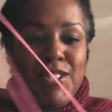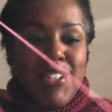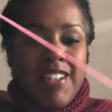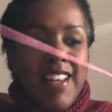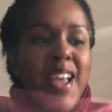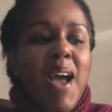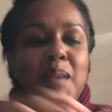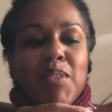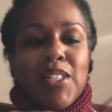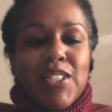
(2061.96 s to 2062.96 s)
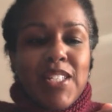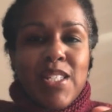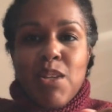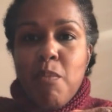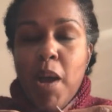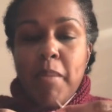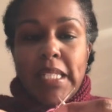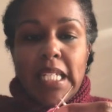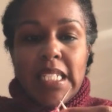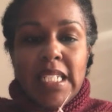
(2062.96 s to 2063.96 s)
I'm a little
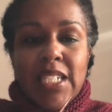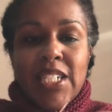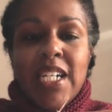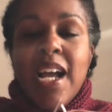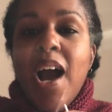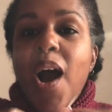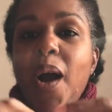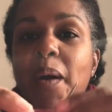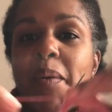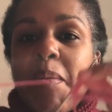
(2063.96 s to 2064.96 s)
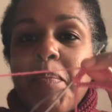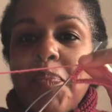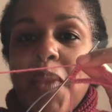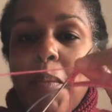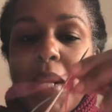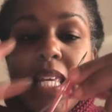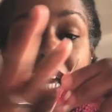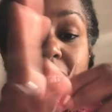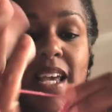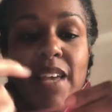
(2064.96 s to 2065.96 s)
discombobulated here. Um, but
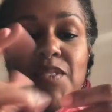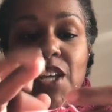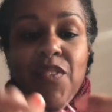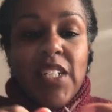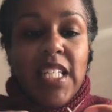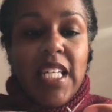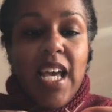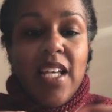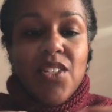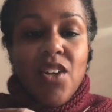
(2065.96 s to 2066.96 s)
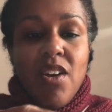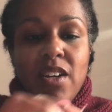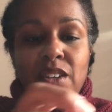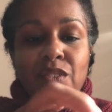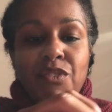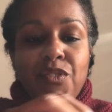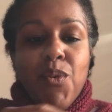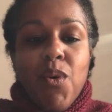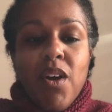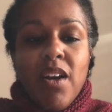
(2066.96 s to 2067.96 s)
yes, I have definitely cast on
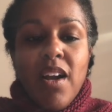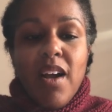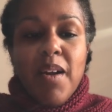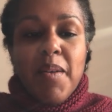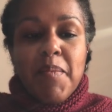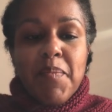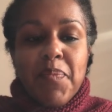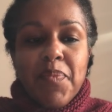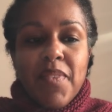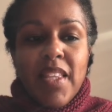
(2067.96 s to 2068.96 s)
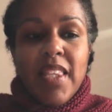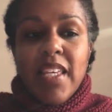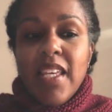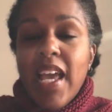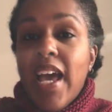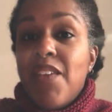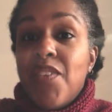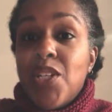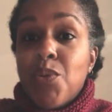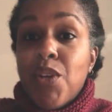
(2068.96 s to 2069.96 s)
for um, the
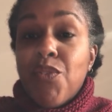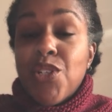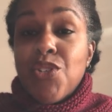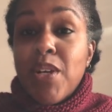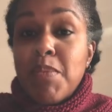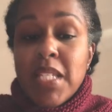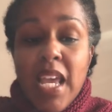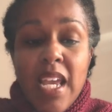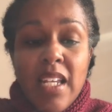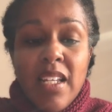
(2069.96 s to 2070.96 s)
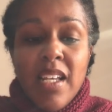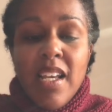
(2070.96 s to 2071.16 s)
Advent 24 Stripes skein.